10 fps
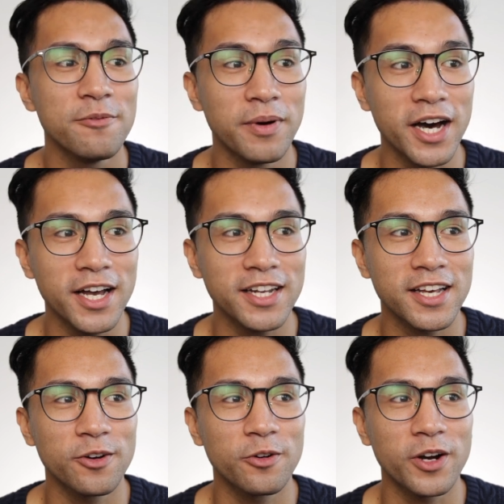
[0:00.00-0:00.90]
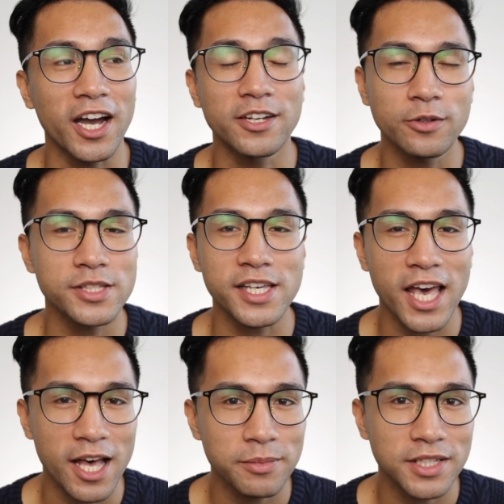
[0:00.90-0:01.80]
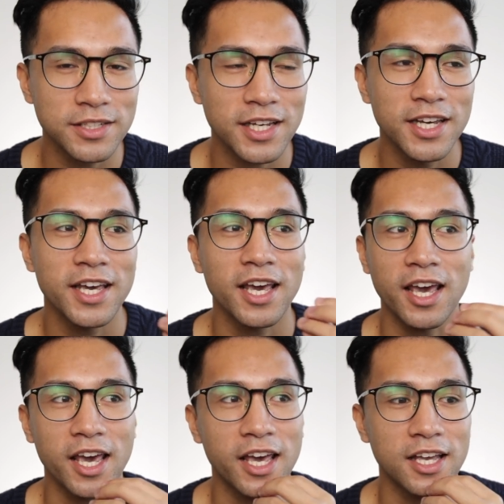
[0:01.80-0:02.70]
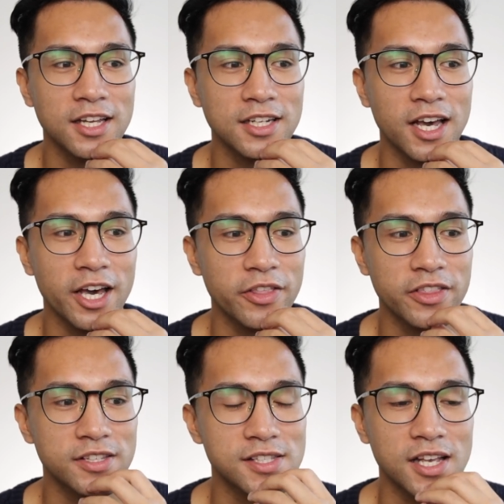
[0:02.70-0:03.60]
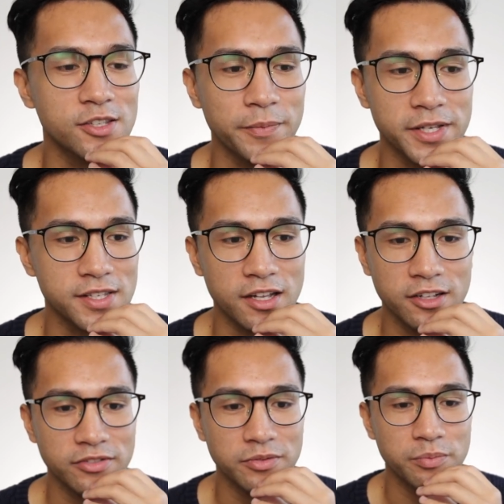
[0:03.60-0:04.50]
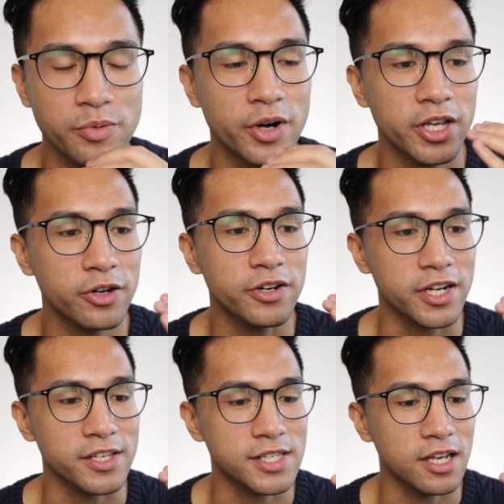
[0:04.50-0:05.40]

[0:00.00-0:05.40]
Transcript: But adulting happened and I said to myself, priorities,